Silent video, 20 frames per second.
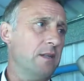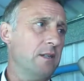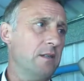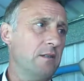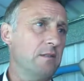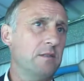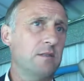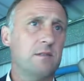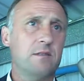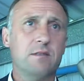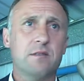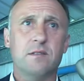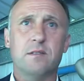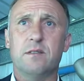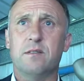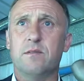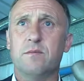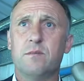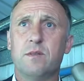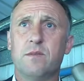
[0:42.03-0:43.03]
you know,
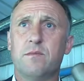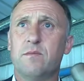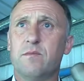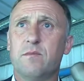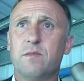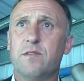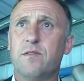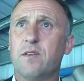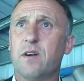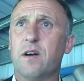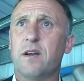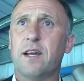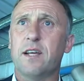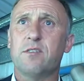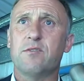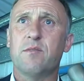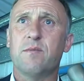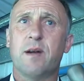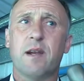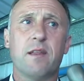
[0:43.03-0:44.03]
we've got an
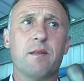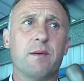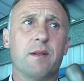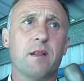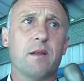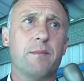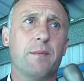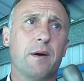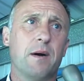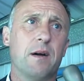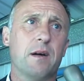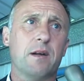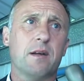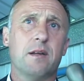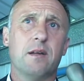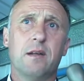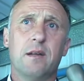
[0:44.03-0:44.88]
extra man in the middle of the park.